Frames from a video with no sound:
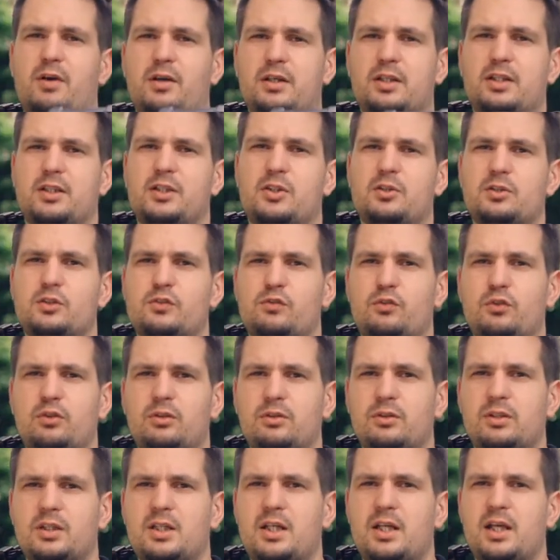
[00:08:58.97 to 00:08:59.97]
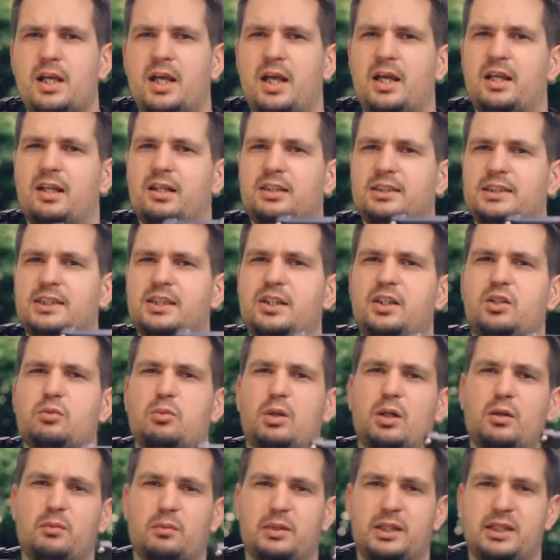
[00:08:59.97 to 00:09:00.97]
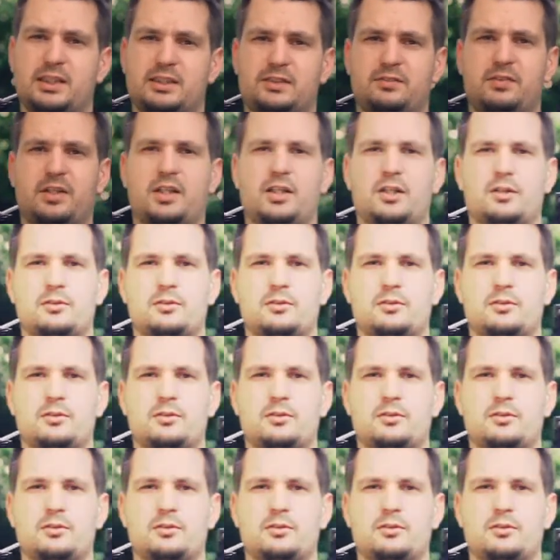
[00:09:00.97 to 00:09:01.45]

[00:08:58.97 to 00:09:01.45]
found it useful, and I'll see you in one of my next